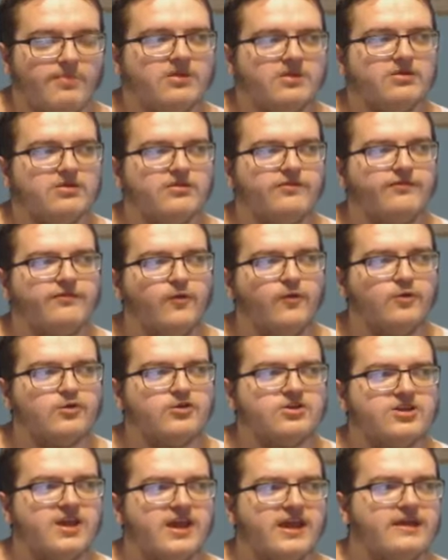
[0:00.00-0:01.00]

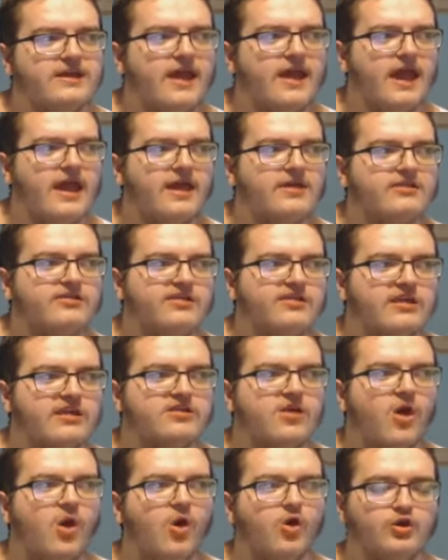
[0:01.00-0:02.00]
4chan has
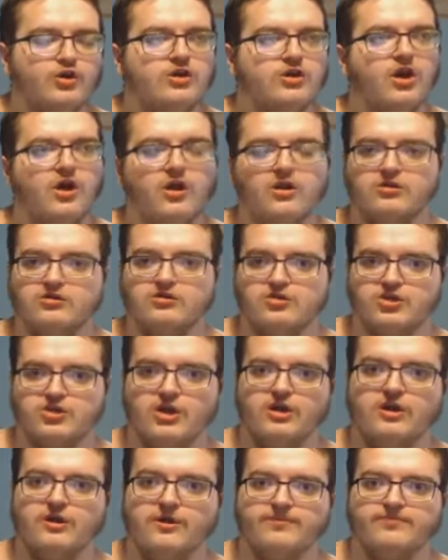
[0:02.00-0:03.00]
this odd
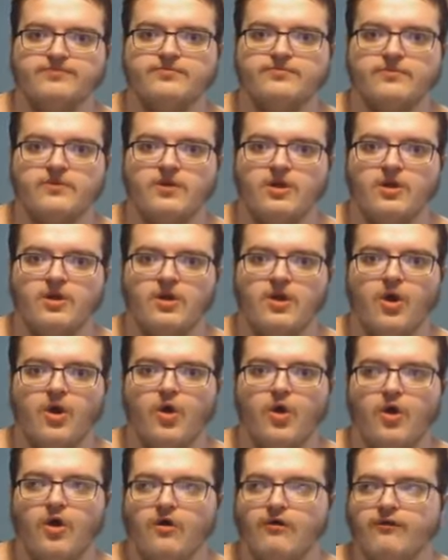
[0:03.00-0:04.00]
culture
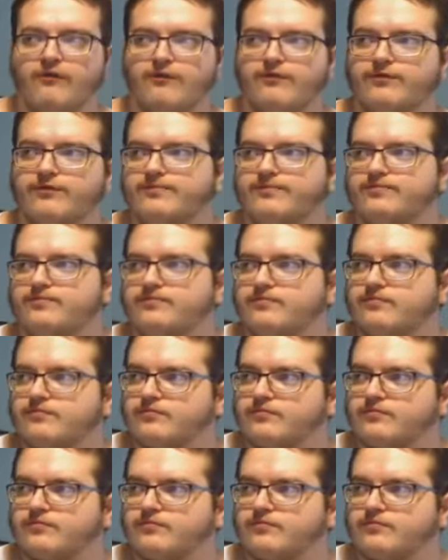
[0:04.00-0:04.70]
of